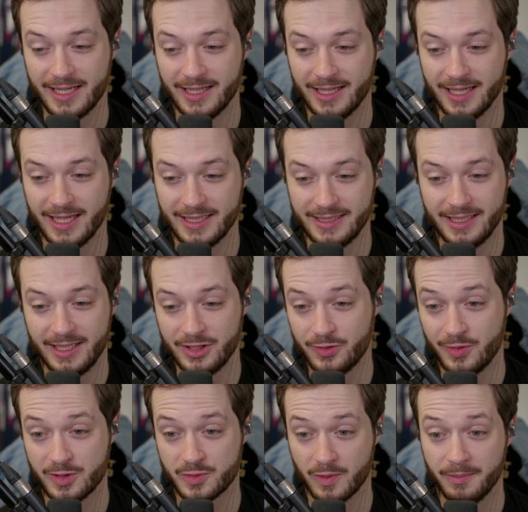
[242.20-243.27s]
uh, it did
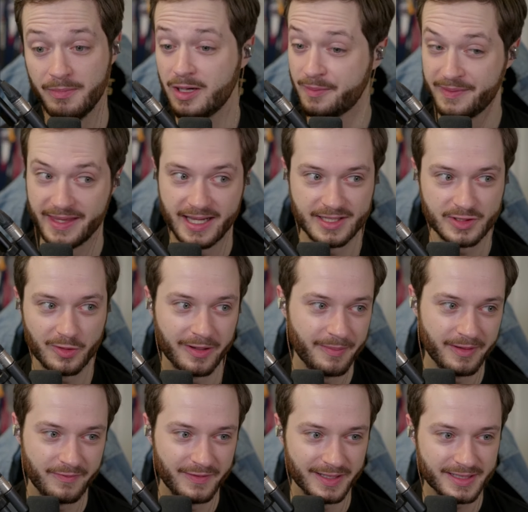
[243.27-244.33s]
introduce one bug, but that has already
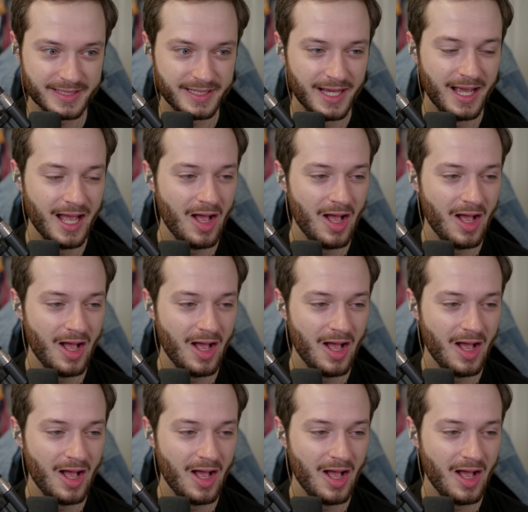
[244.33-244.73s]
been fixed.